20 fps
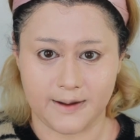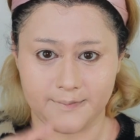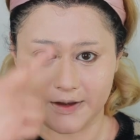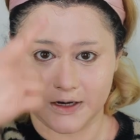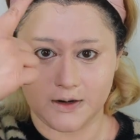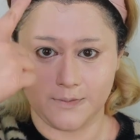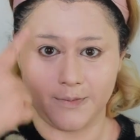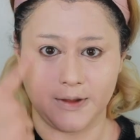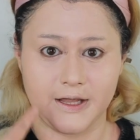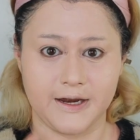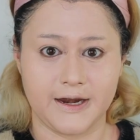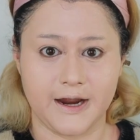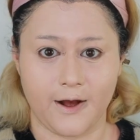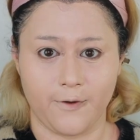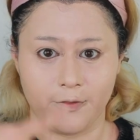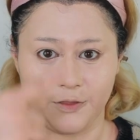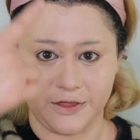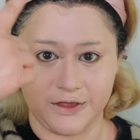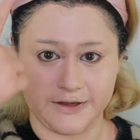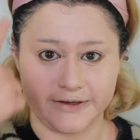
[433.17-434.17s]
I'm gonna blend
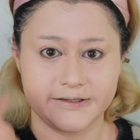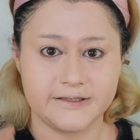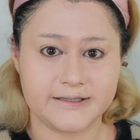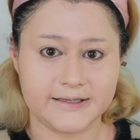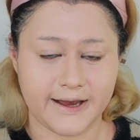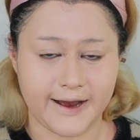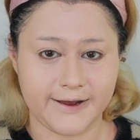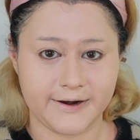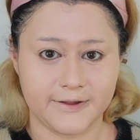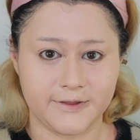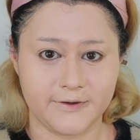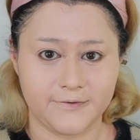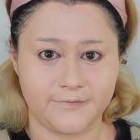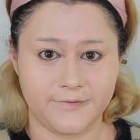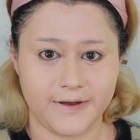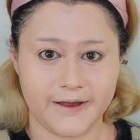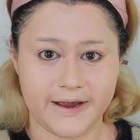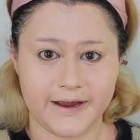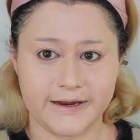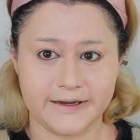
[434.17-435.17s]
out this side of the
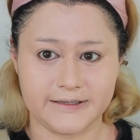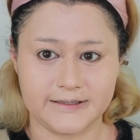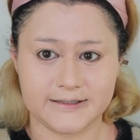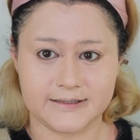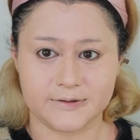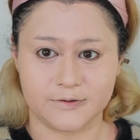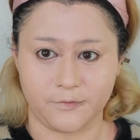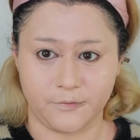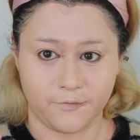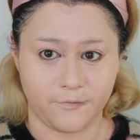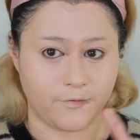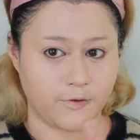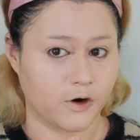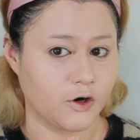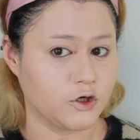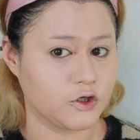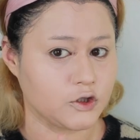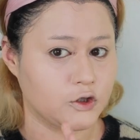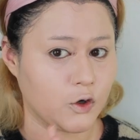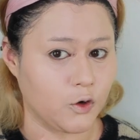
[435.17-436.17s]
face
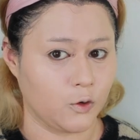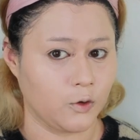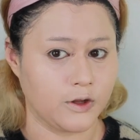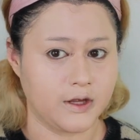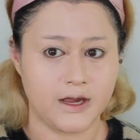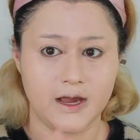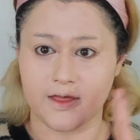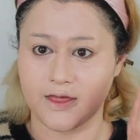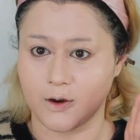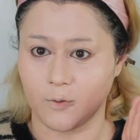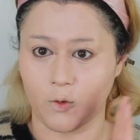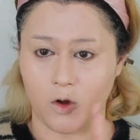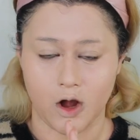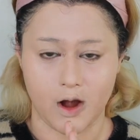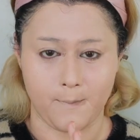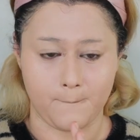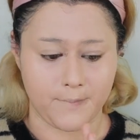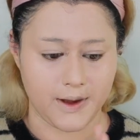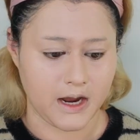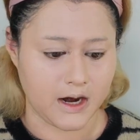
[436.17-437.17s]
first only, and then we'll
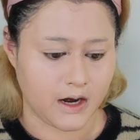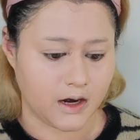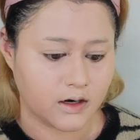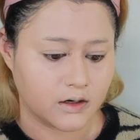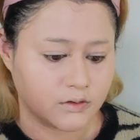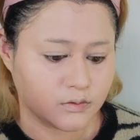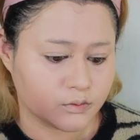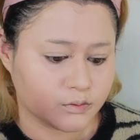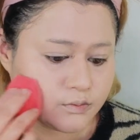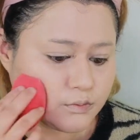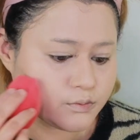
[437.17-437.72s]
compare.